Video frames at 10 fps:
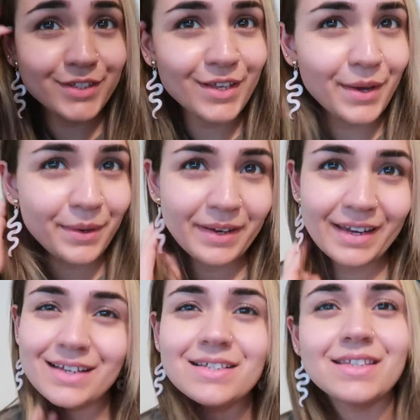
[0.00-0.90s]
So
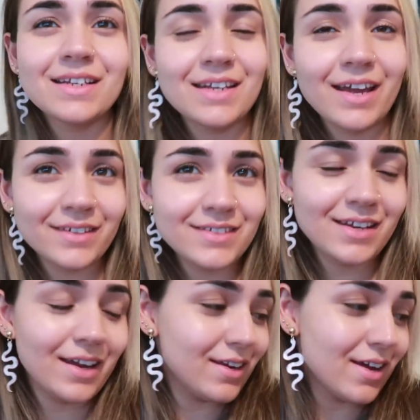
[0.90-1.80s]
it is the next
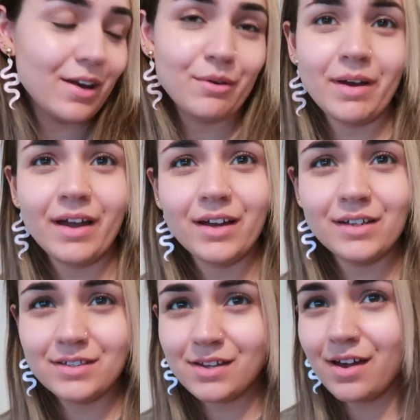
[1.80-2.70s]
day now
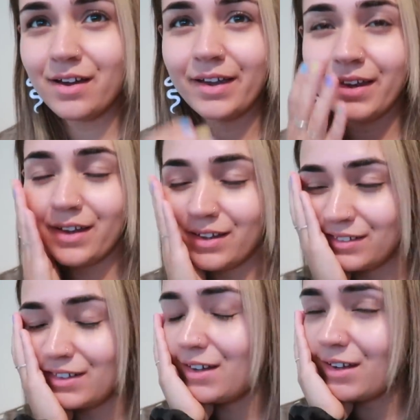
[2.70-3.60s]
and I
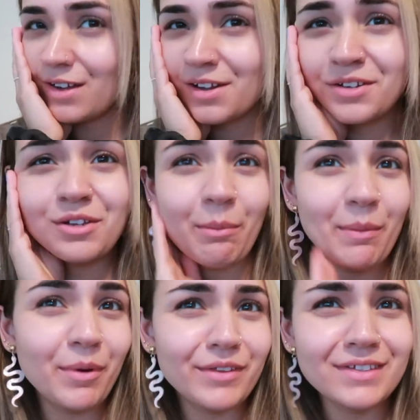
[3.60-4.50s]
cannot be
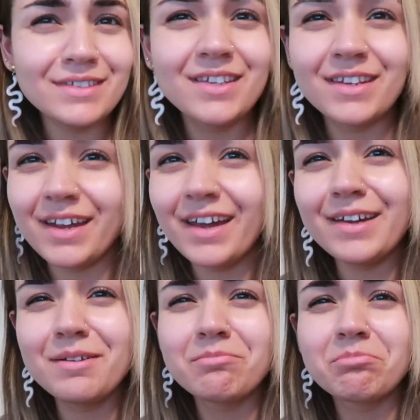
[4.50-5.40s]
bothered
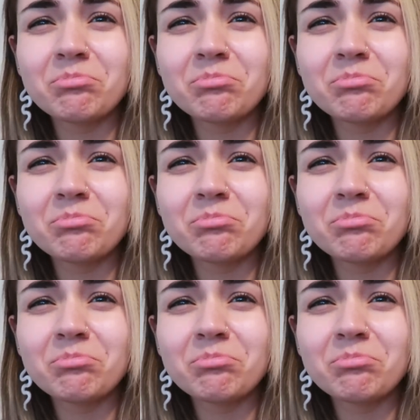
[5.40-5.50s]
today,